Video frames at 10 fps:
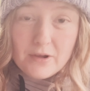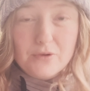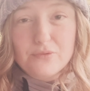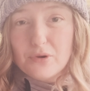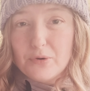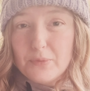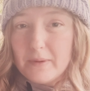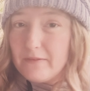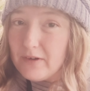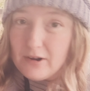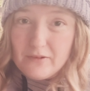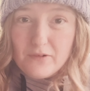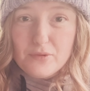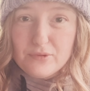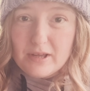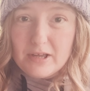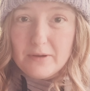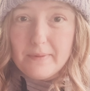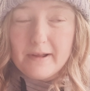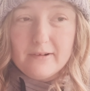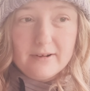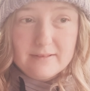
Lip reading: So my very first incubator,